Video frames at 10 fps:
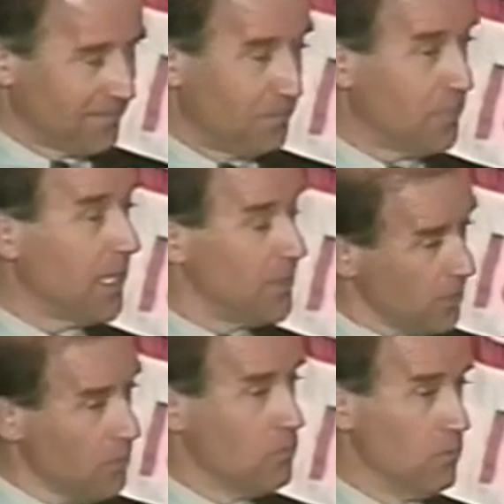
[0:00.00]
But I
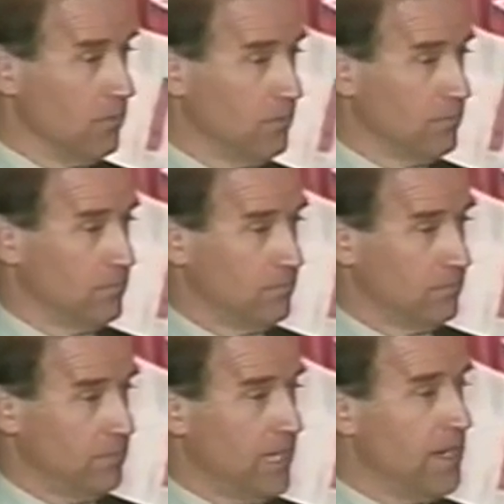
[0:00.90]
do,
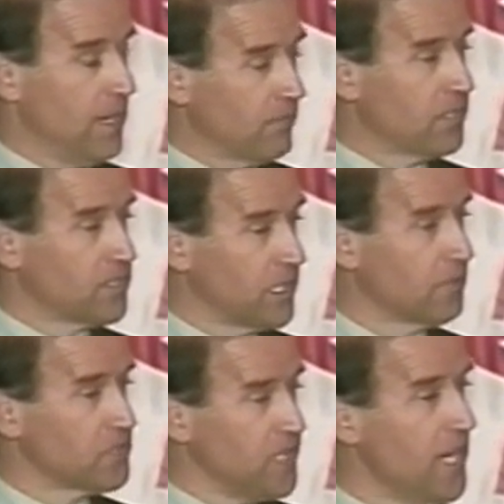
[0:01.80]
and every
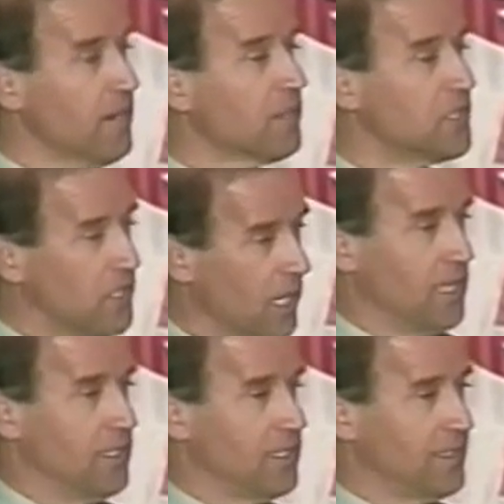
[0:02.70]
single senator
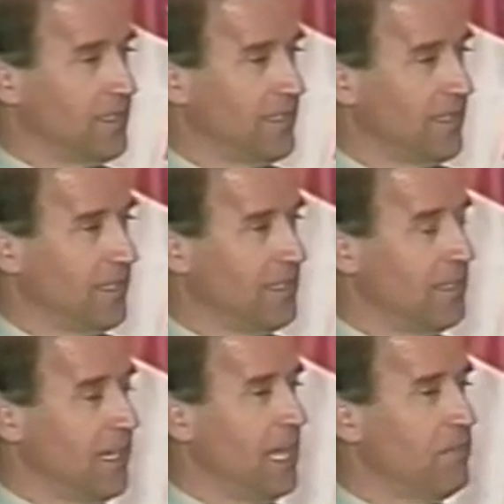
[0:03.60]
does,
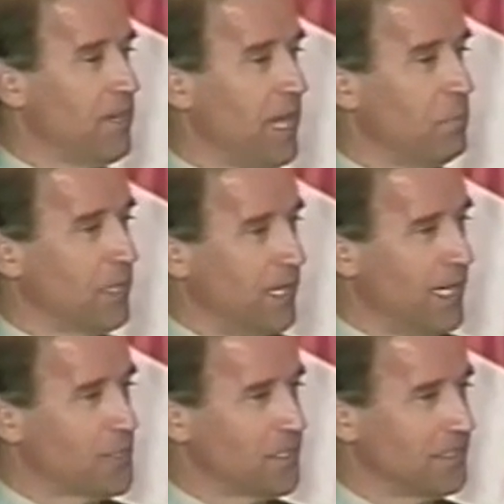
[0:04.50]
have an
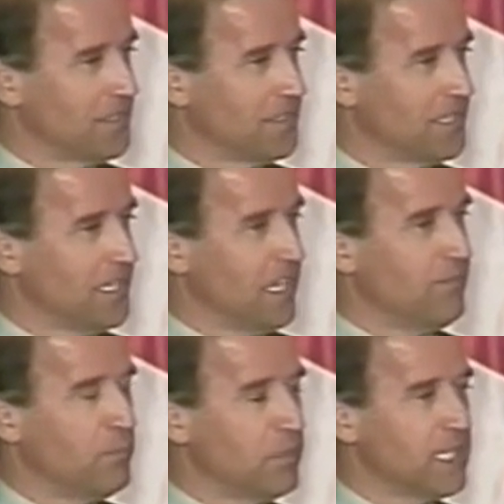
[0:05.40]
obligation if
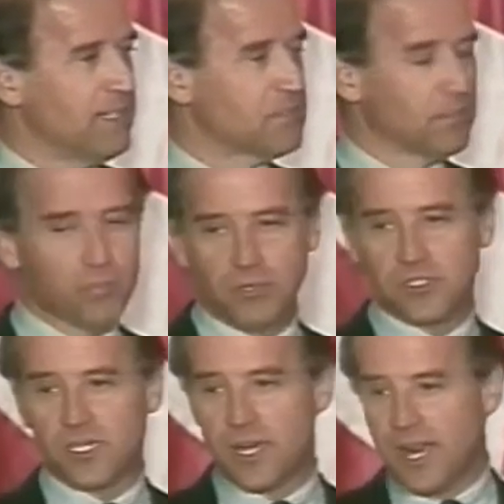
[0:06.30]
he believes the
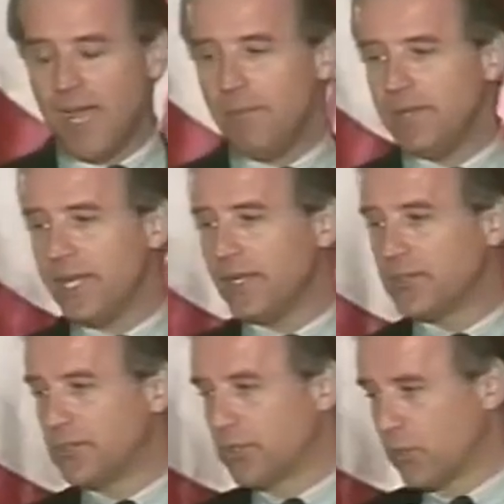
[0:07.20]
person nominated
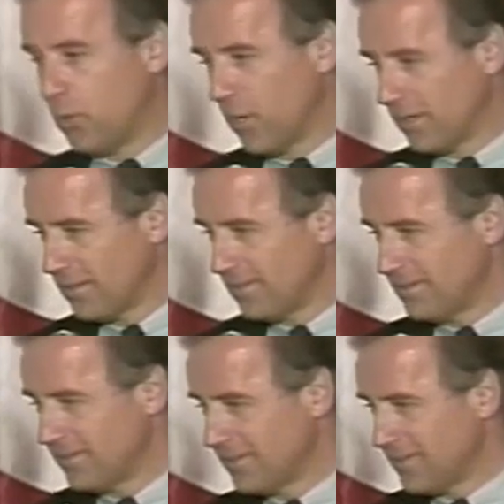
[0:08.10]
to the court
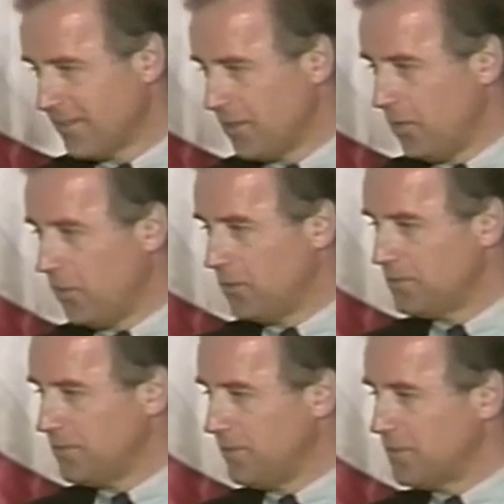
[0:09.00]
holds
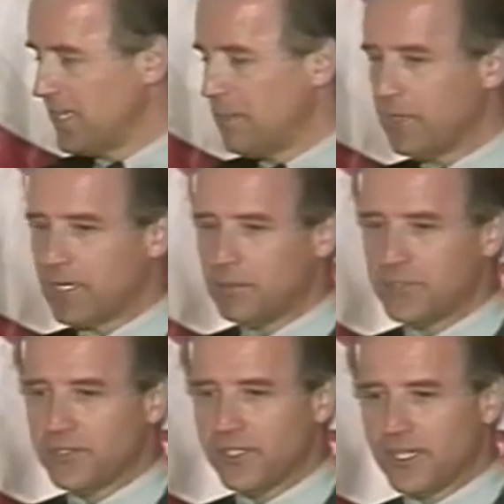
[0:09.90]
views inimical
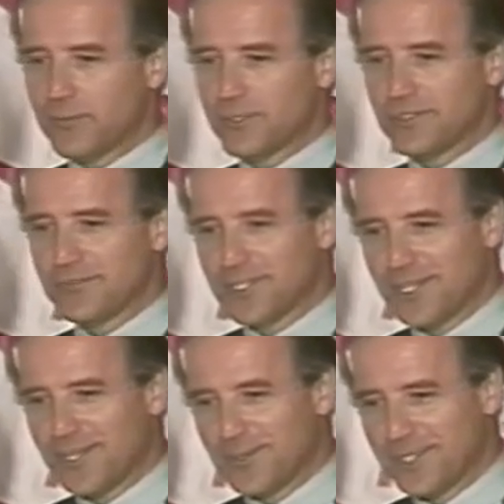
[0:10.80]
to the interest of the
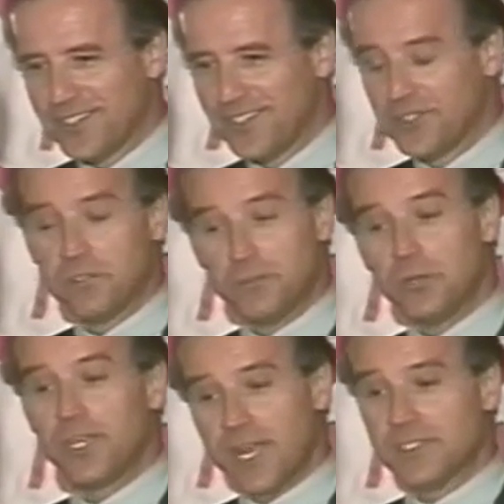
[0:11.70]
country to vote
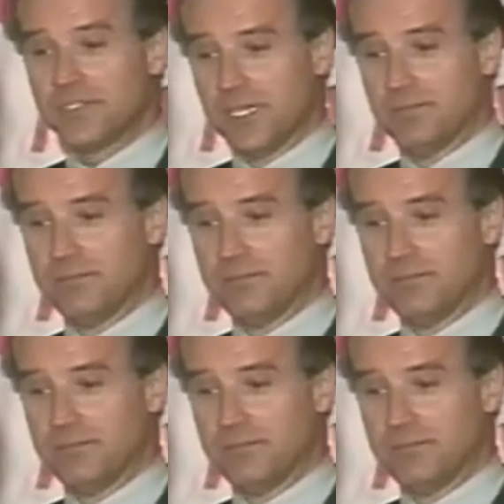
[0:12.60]
against them.